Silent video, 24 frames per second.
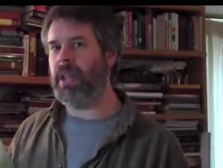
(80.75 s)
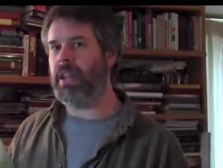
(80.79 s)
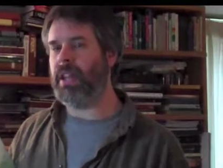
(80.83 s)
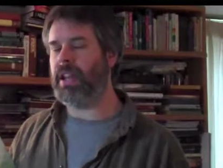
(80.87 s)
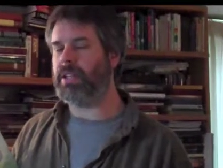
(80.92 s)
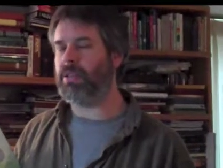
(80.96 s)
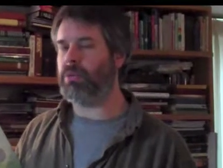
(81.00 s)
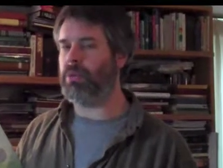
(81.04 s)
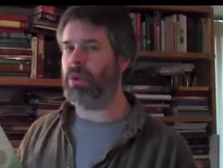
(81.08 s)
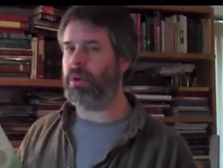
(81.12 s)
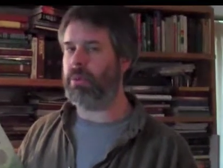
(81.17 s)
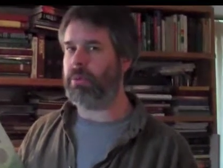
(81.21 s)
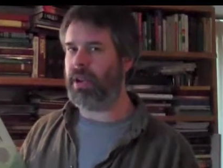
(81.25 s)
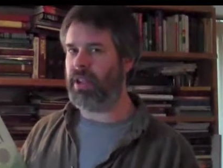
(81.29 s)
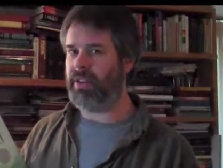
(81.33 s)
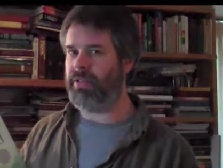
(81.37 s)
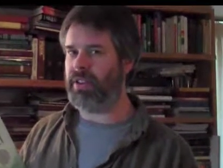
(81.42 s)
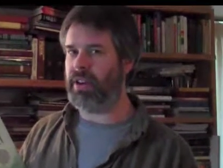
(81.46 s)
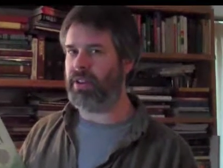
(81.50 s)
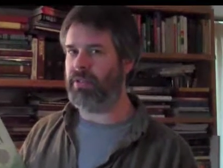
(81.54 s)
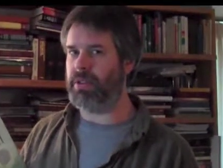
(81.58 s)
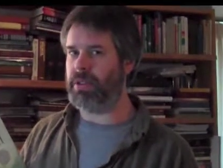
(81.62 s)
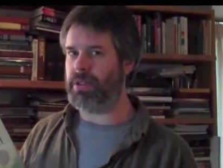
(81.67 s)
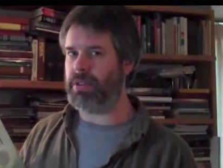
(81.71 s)
That's one of my
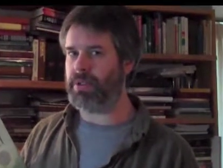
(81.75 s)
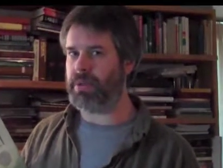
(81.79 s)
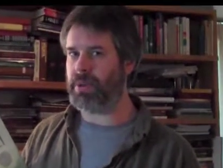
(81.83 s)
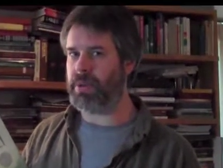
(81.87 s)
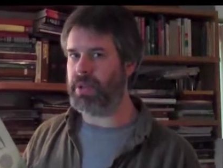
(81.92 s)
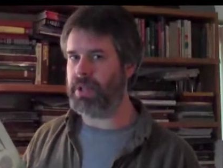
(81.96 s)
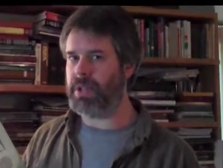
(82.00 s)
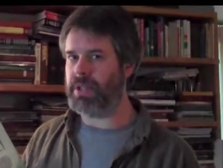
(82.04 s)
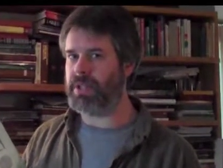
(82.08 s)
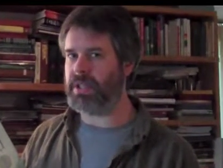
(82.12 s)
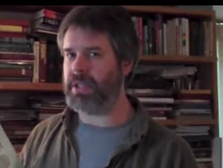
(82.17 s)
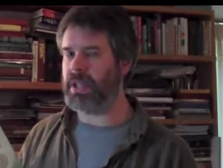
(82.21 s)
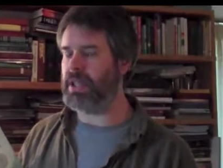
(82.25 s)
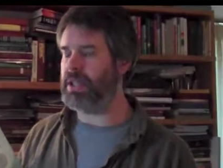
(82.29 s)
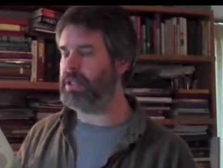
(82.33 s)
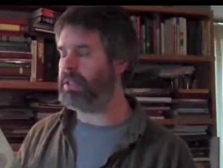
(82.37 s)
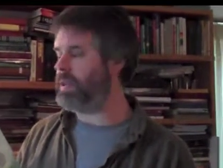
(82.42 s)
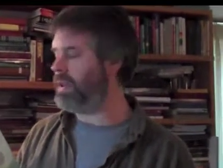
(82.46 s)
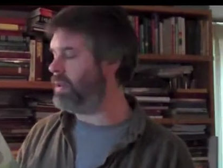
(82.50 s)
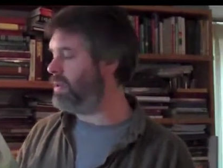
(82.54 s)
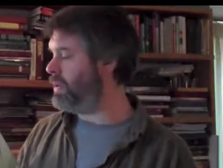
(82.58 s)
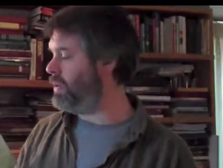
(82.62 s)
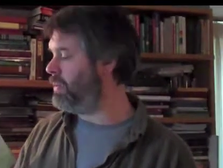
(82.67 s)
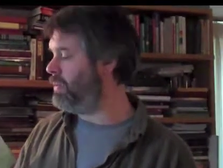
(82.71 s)
favorite stories, and
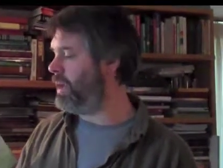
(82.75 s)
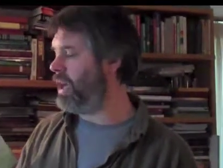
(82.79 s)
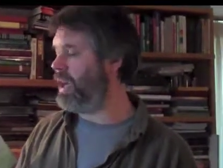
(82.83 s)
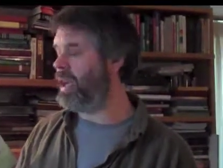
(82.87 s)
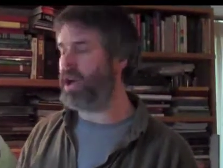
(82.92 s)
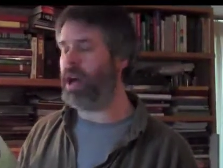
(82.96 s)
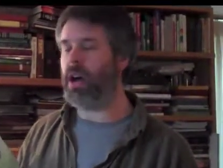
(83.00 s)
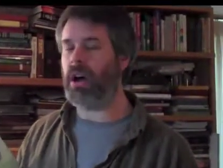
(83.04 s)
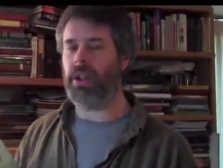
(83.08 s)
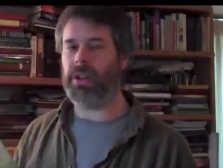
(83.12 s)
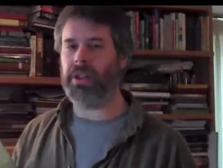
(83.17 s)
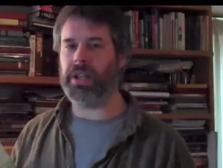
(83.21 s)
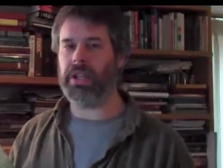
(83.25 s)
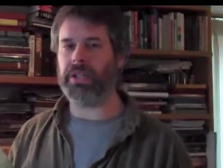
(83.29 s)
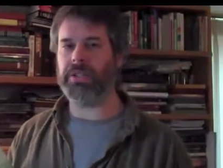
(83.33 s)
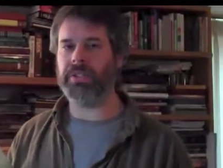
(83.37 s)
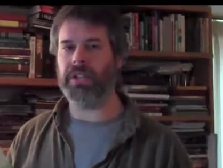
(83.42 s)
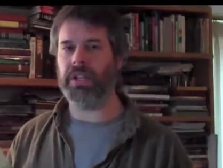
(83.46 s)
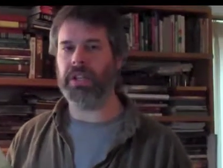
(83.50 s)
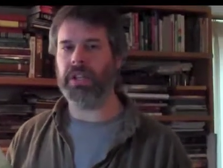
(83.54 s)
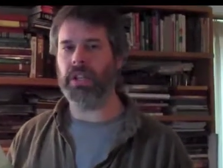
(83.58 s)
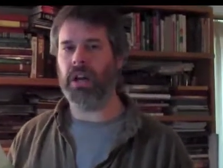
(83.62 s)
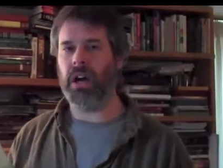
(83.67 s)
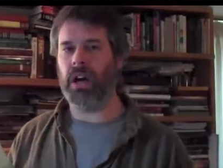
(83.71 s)
it's also by Holling
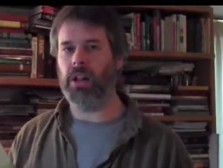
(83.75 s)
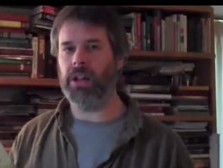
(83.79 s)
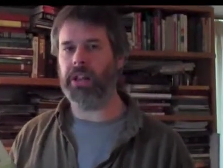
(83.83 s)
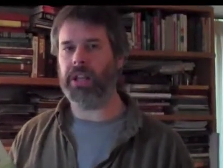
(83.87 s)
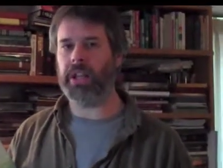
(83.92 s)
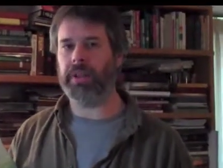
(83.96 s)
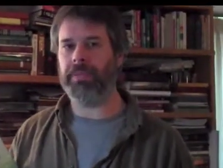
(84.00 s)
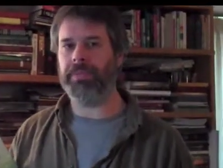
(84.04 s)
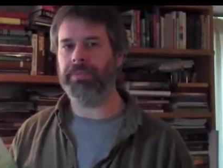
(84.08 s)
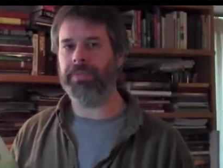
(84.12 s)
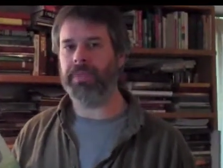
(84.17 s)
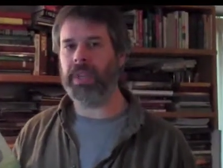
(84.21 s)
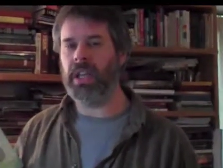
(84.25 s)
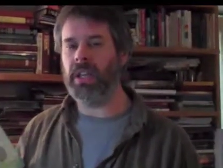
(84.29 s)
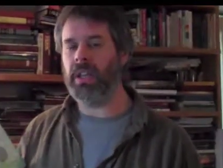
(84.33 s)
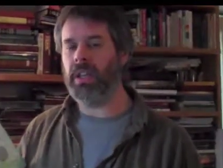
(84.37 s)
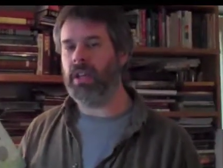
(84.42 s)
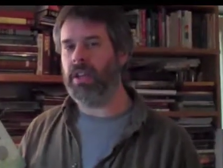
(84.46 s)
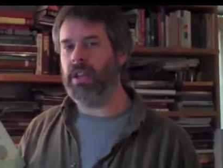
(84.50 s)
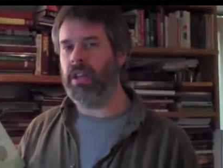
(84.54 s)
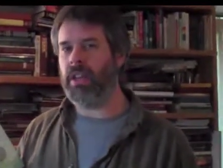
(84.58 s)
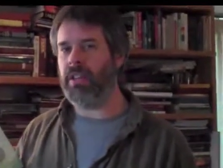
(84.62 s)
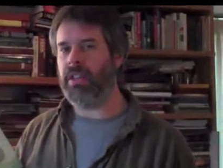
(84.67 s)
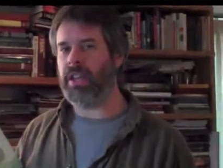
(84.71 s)
C. Holling.
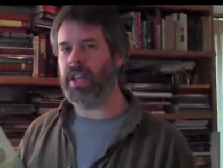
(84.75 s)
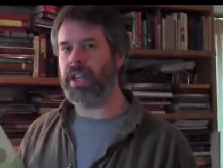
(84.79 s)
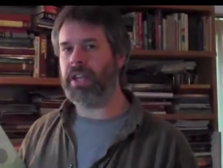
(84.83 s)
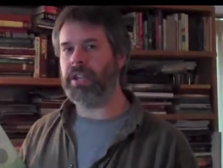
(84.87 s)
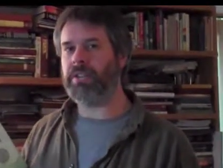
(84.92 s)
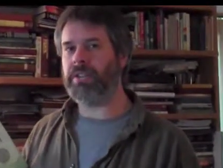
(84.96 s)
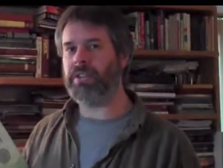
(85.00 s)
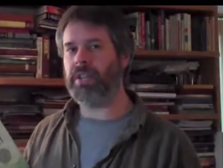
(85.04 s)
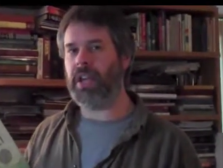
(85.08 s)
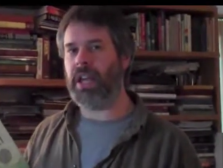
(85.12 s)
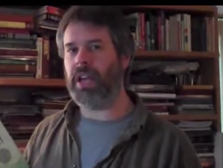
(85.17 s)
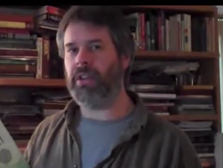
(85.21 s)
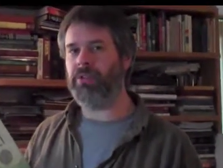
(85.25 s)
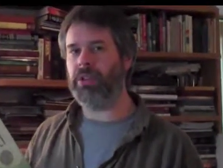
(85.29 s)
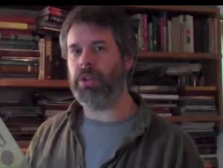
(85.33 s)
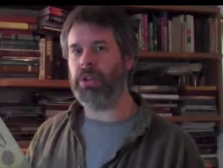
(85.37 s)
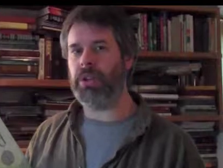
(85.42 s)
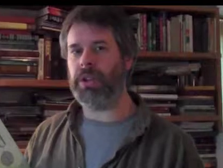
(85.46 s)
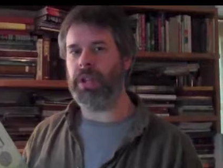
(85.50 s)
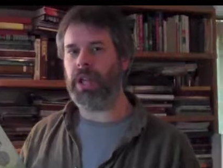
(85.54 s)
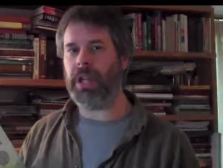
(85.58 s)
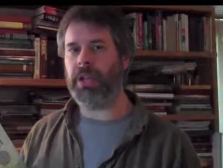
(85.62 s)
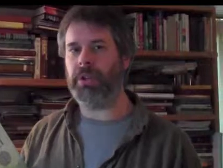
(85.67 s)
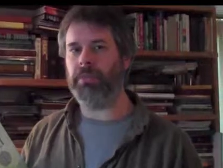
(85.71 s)
Thanks, and have a
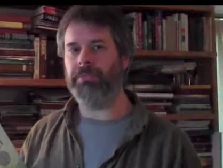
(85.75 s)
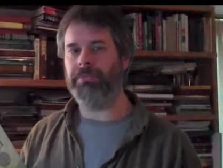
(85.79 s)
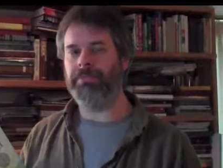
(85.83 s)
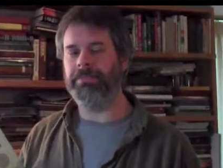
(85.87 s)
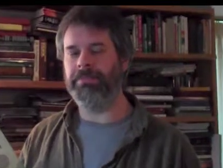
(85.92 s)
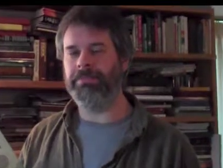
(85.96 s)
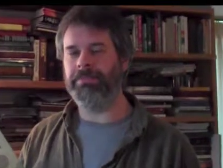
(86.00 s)
good day.